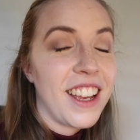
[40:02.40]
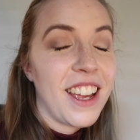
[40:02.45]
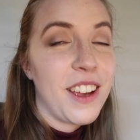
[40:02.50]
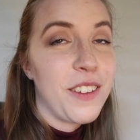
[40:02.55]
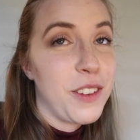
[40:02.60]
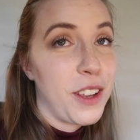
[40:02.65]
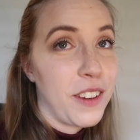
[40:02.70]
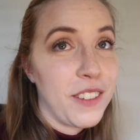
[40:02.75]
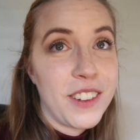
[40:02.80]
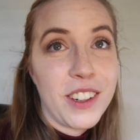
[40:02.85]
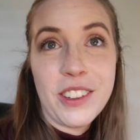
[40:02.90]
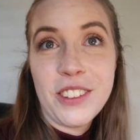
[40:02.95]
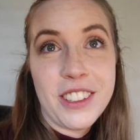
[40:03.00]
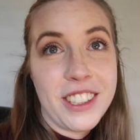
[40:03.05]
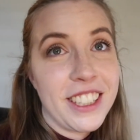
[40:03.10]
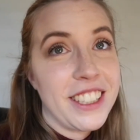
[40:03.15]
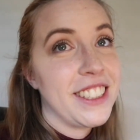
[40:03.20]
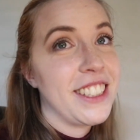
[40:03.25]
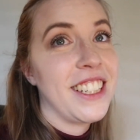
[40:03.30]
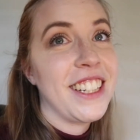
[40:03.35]
if you haven't
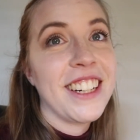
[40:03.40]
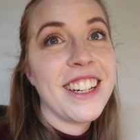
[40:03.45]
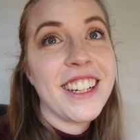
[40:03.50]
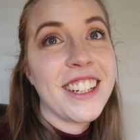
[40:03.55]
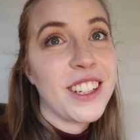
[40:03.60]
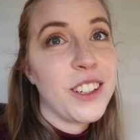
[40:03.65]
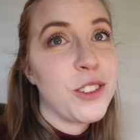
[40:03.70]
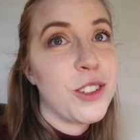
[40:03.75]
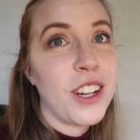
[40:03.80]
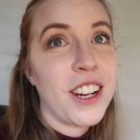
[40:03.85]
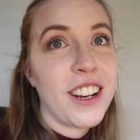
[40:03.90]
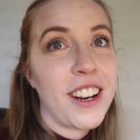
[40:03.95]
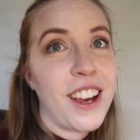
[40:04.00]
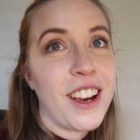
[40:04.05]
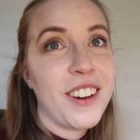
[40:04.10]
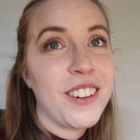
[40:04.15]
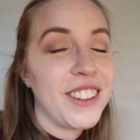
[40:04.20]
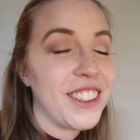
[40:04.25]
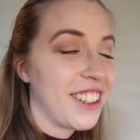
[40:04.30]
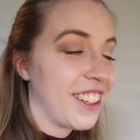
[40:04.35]
already seen it, go check it
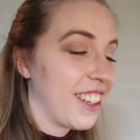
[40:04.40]
out.